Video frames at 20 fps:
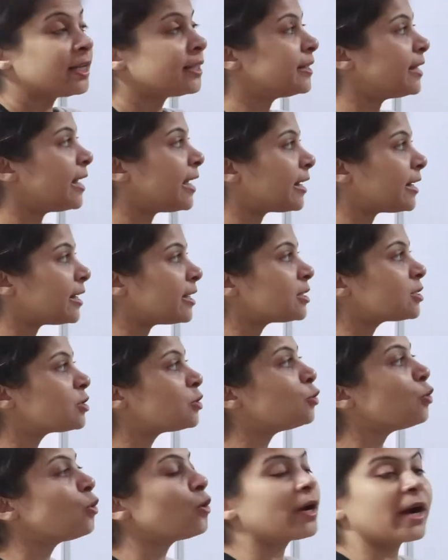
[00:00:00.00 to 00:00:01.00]
There is
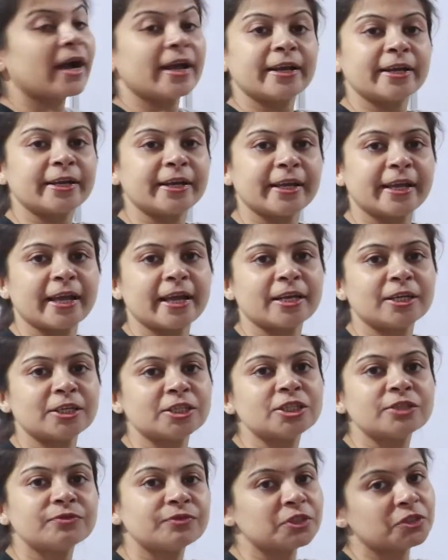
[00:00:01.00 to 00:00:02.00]
no kinetic
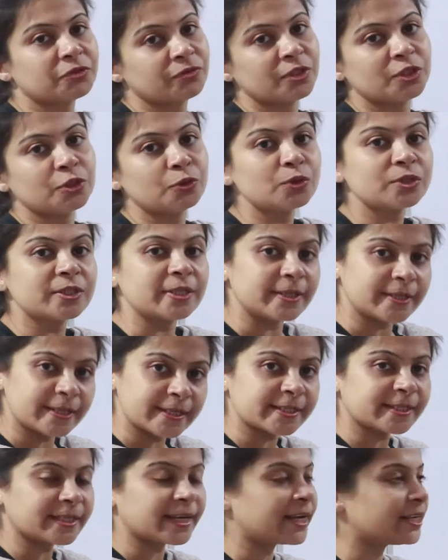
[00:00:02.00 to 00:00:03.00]
energy which we use in
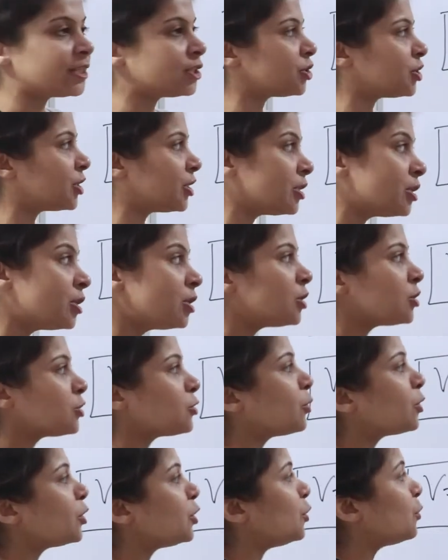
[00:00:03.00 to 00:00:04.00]
this condition.
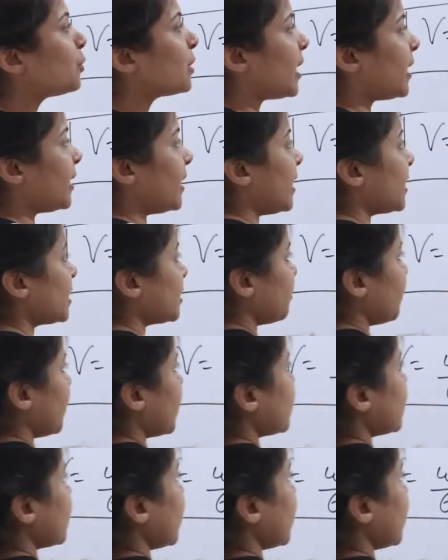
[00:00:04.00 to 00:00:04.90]
So you can express